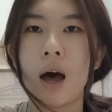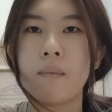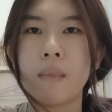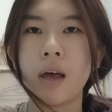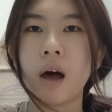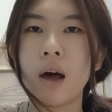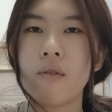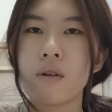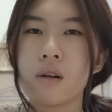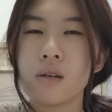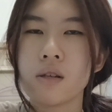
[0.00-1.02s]
my
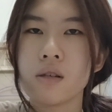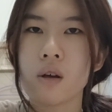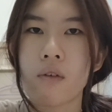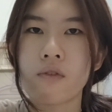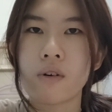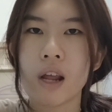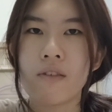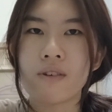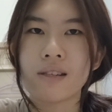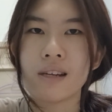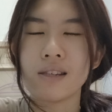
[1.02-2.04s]
elders often
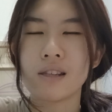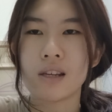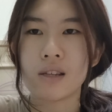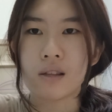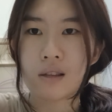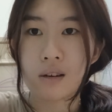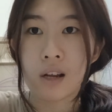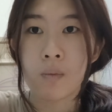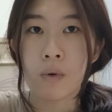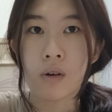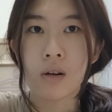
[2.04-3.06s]
emphasized the
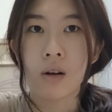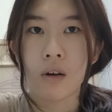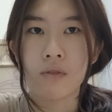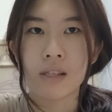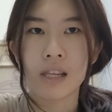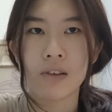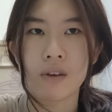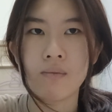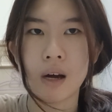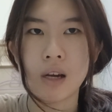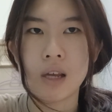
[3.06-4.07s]
importance of
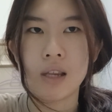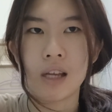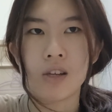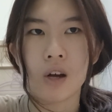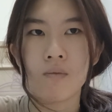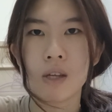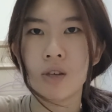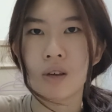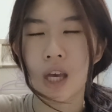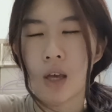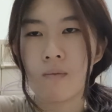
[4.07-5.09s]
saving money. They taught me to
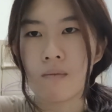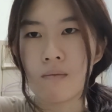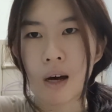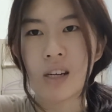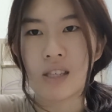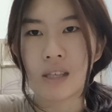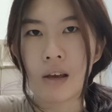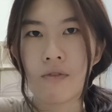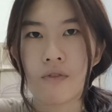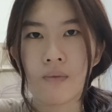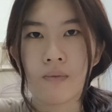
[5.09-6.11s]
keep money
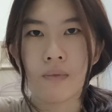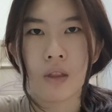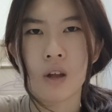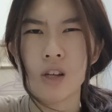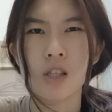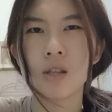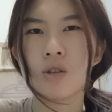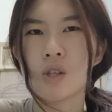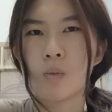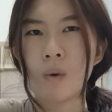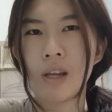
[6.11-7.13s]
safe, not
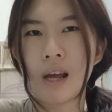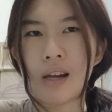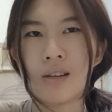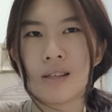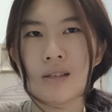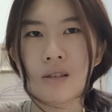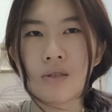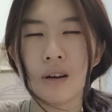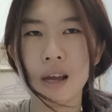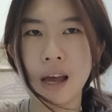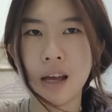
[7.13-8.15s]
to spend
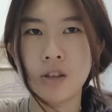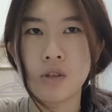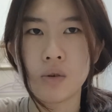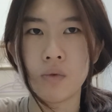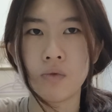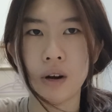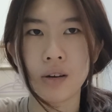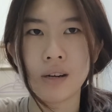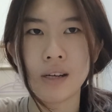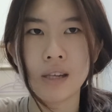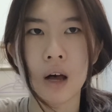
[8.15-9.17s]
unnecessarily, and to
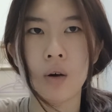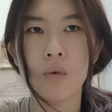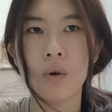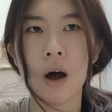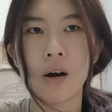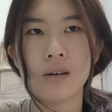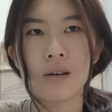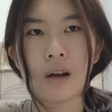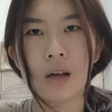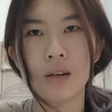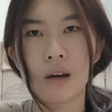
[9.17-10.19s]
recognize how hard
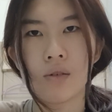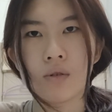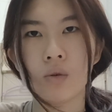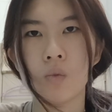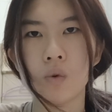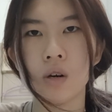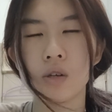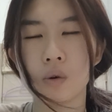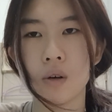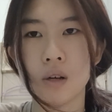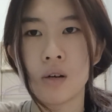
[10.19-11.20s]
adults work
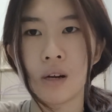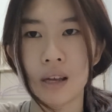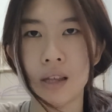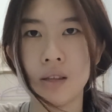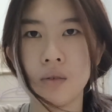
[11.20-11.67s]
to earn it.